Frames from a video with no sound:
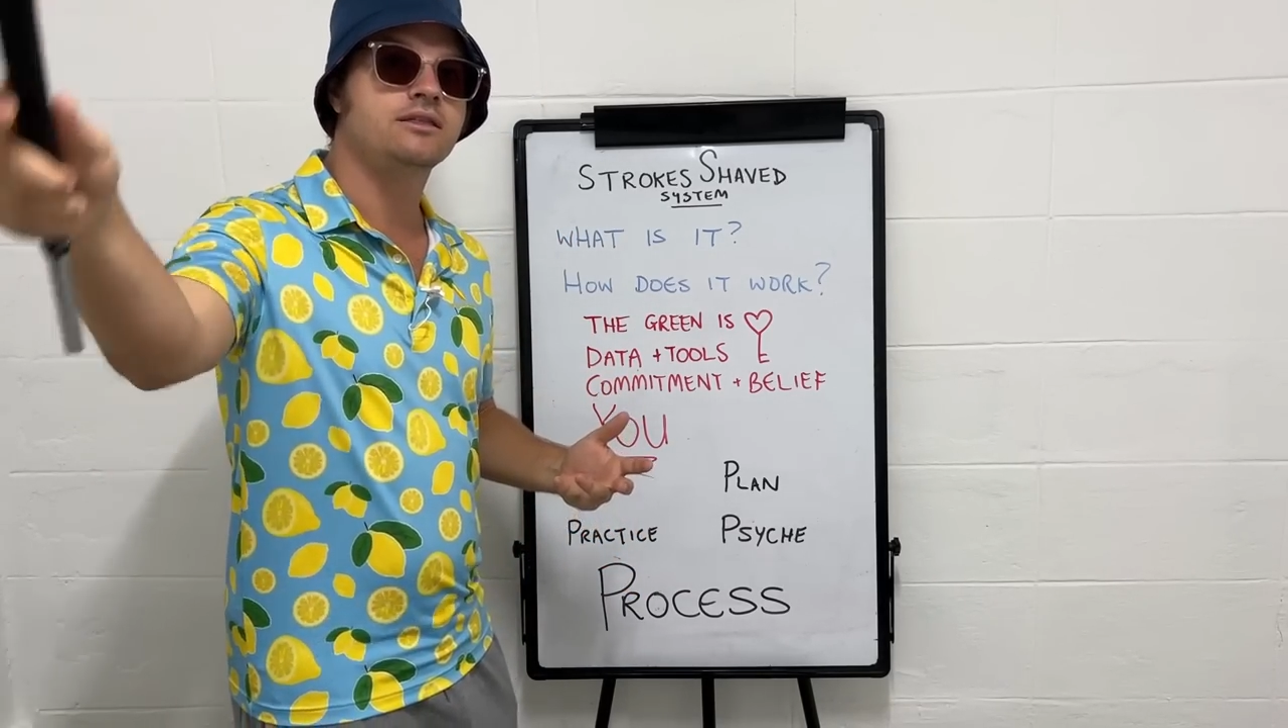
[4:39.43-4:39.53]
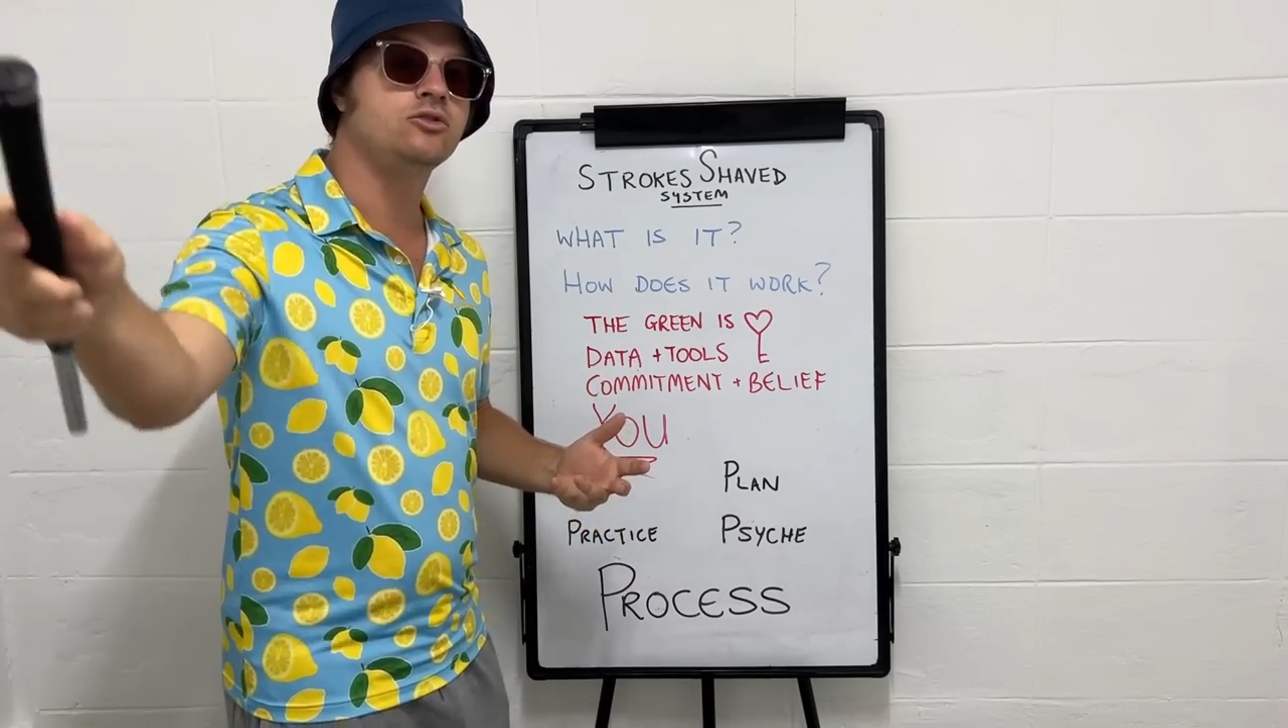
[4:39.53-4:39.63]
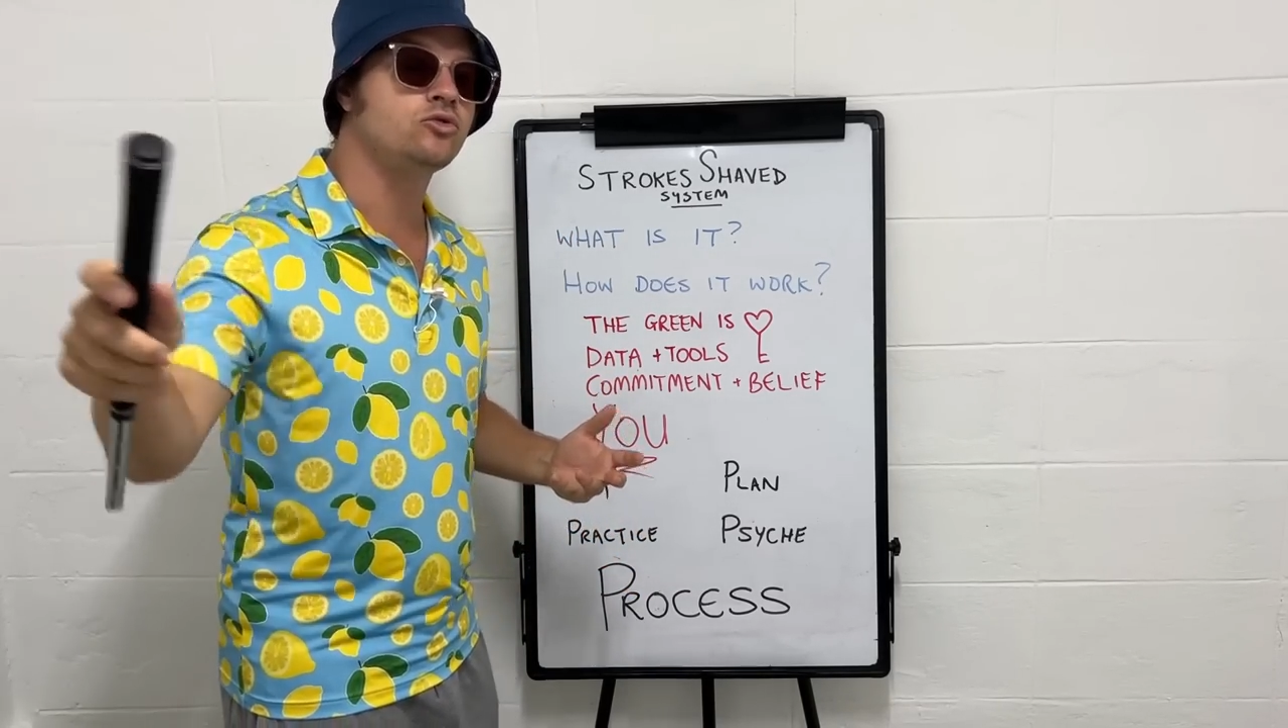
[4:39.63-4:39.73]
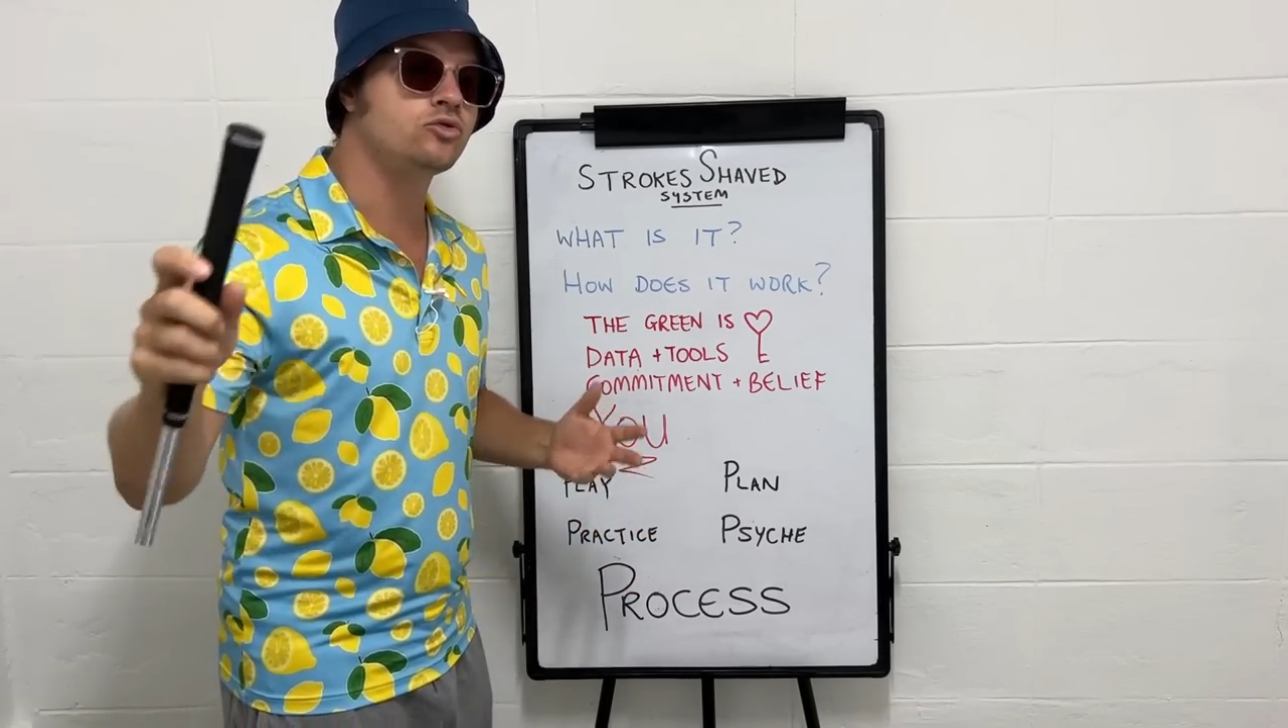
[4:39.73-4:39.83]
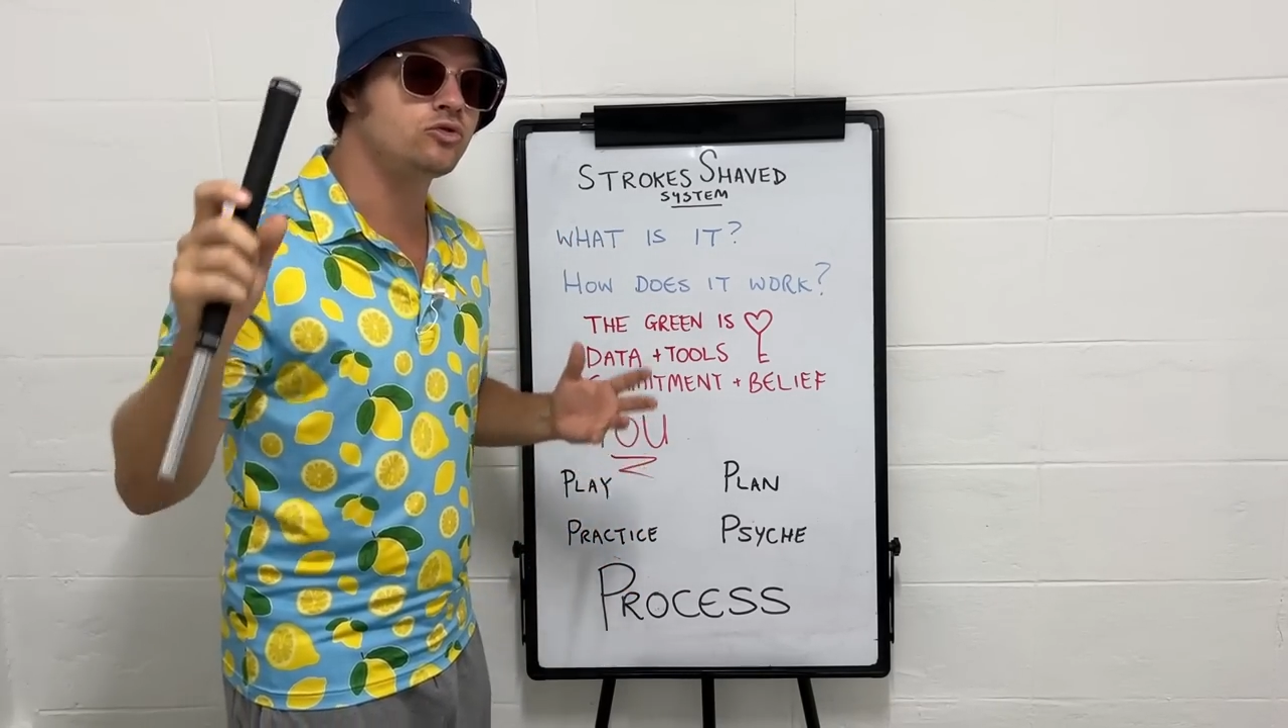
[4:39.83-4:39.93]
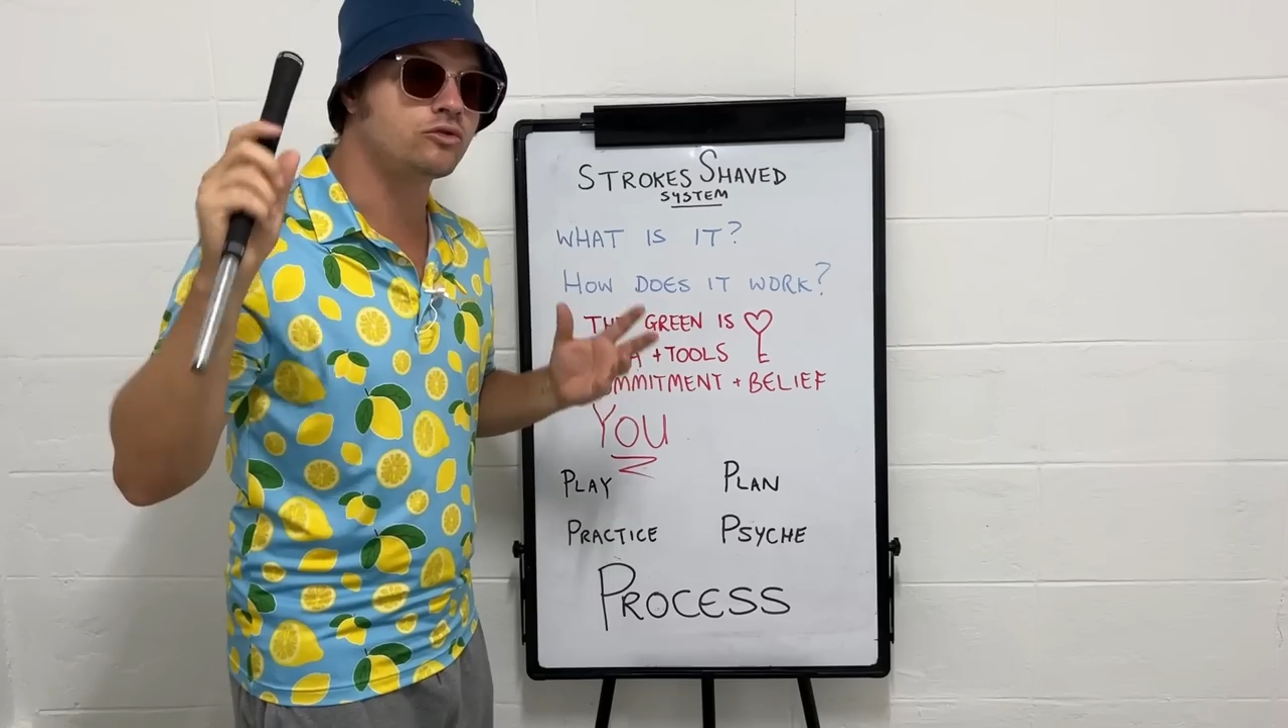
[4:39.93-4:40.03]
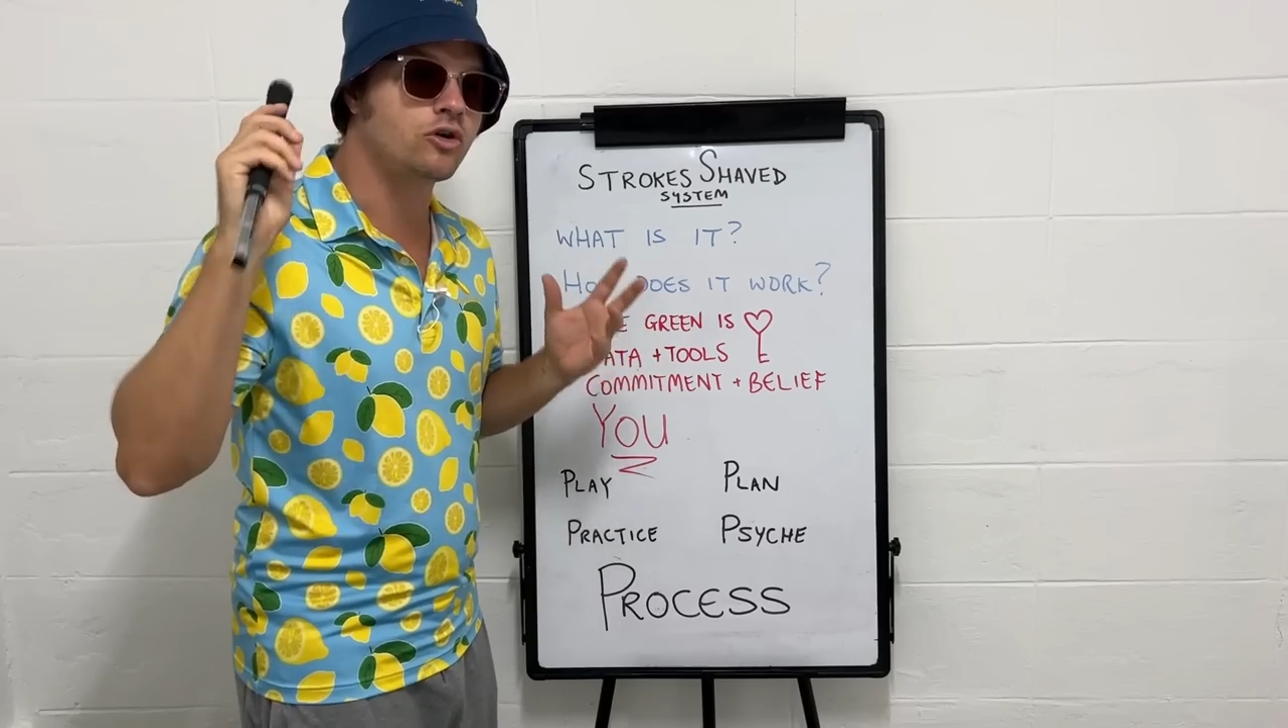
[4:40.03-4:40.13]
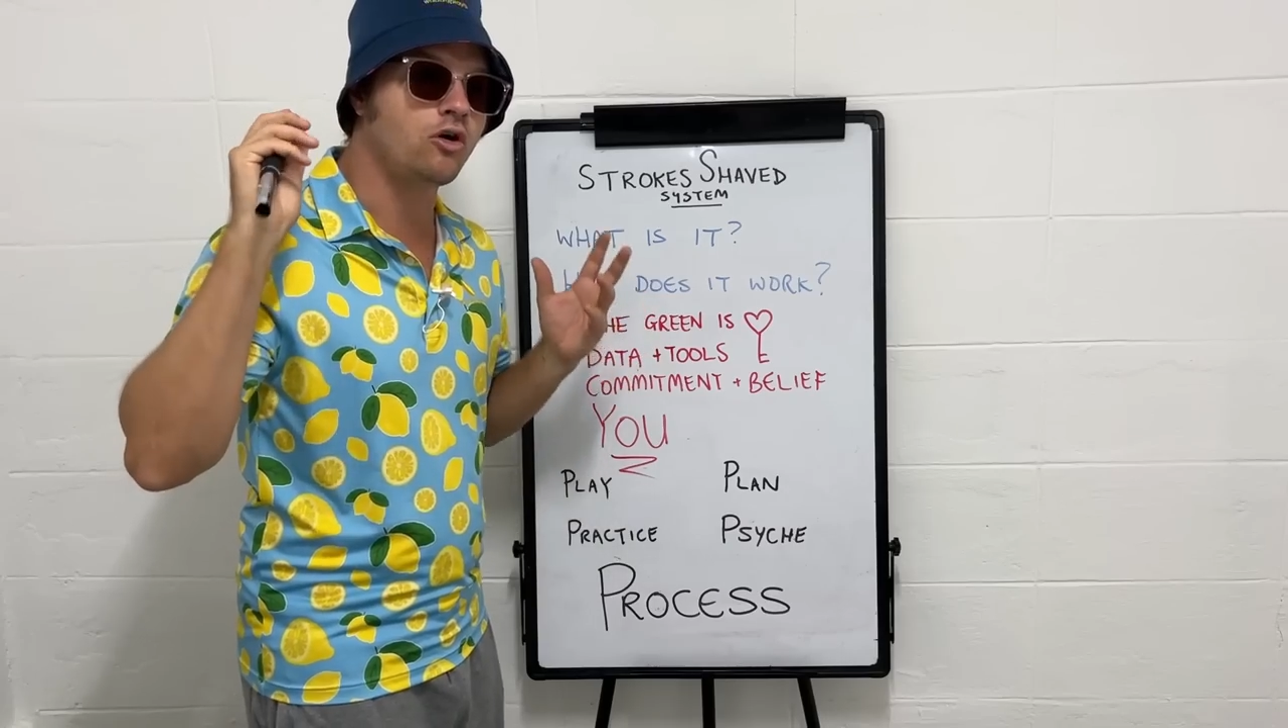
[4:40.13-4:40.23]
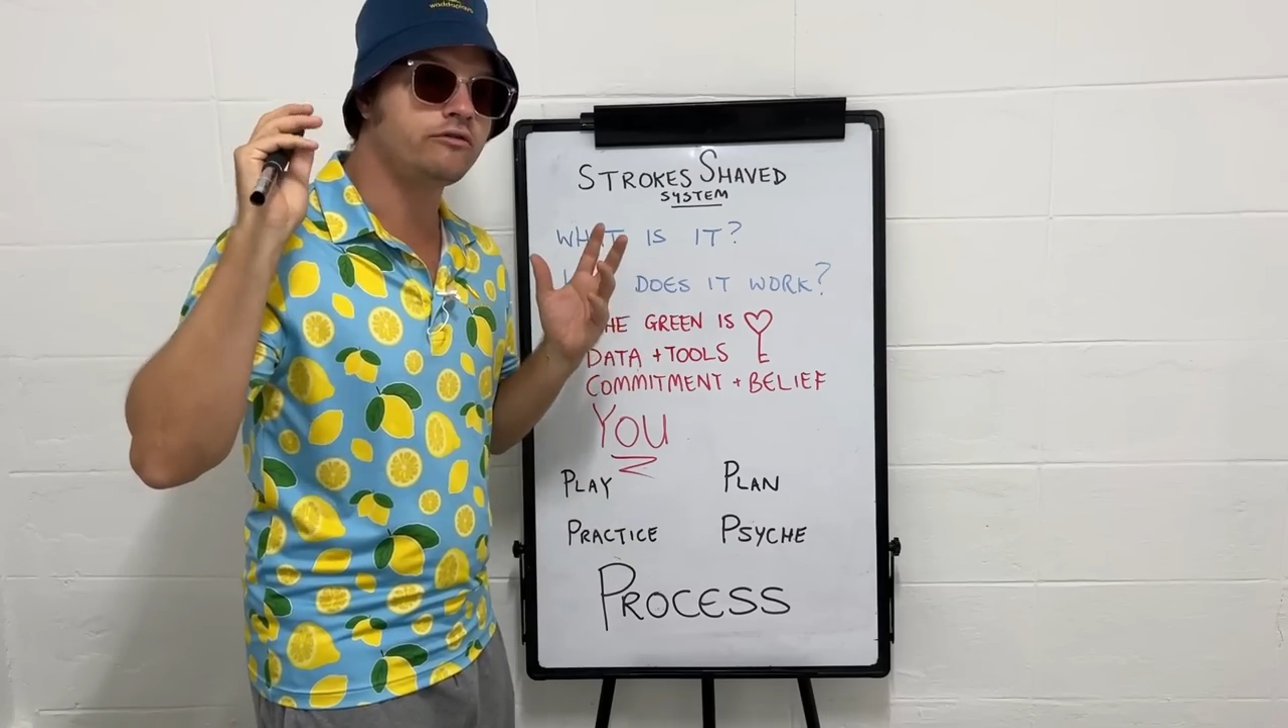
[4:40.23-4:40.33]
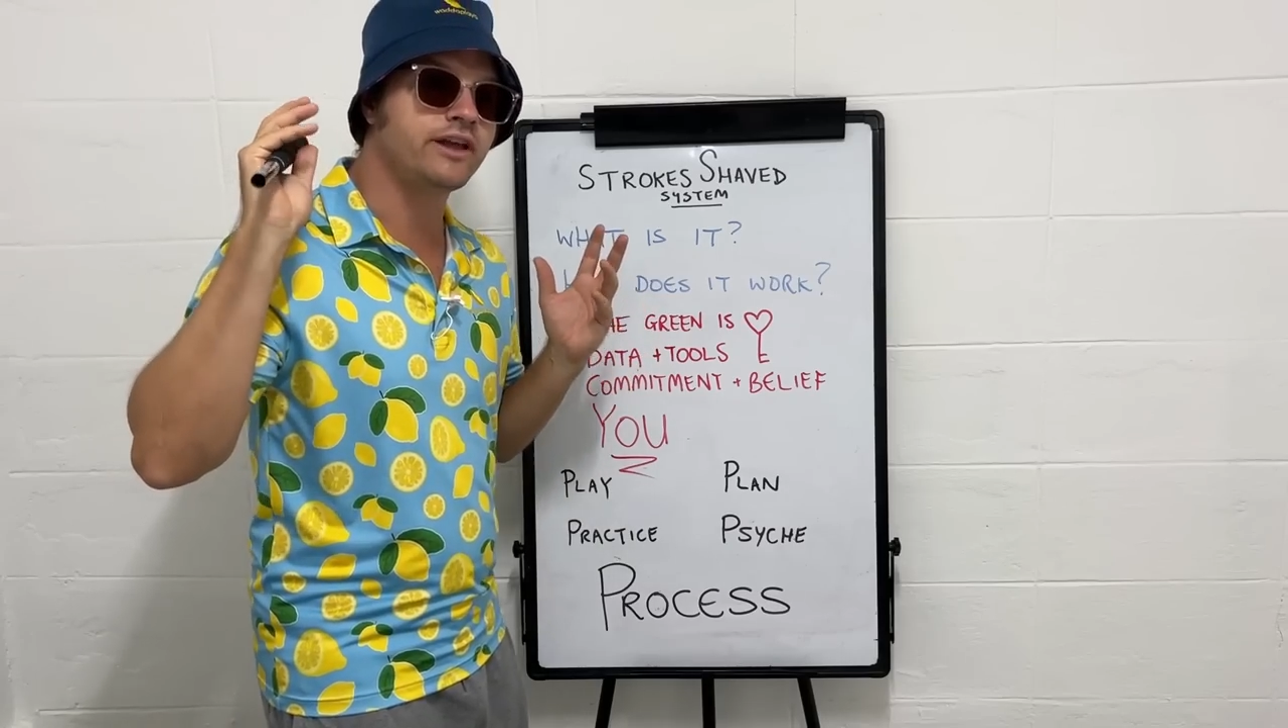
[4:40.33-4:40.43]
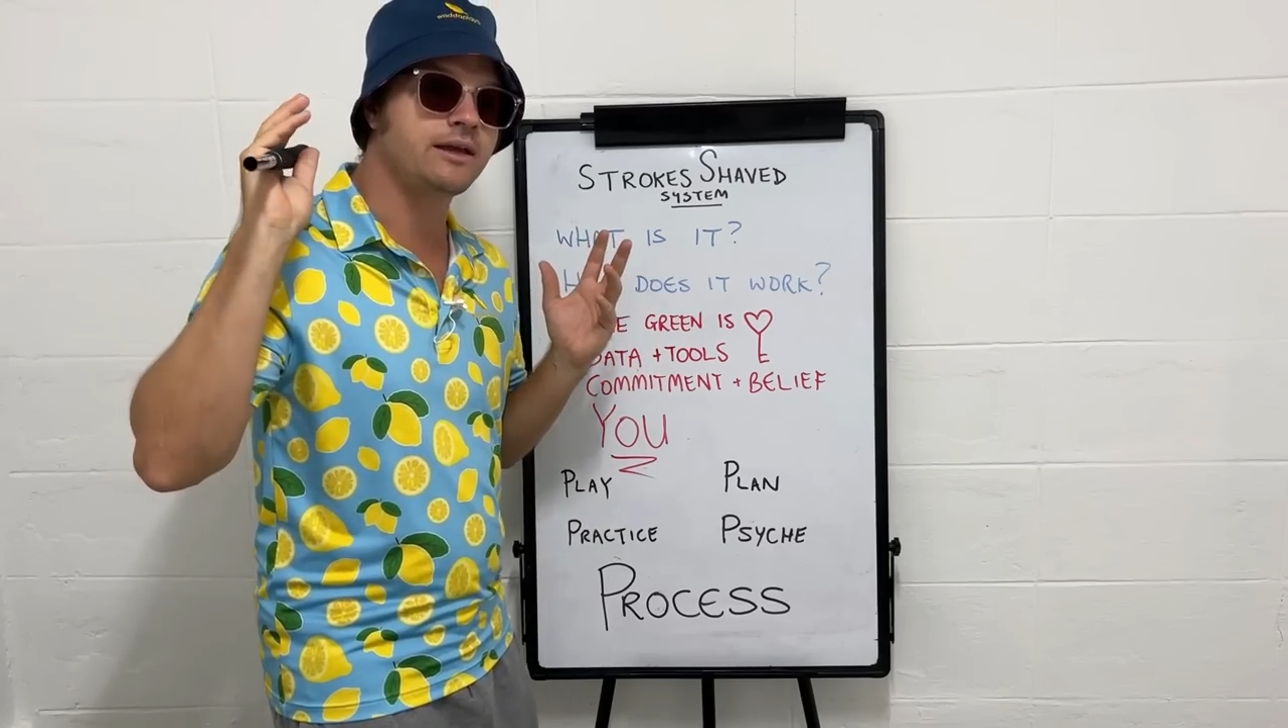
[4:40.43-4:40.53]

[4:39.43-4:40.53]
your, your golf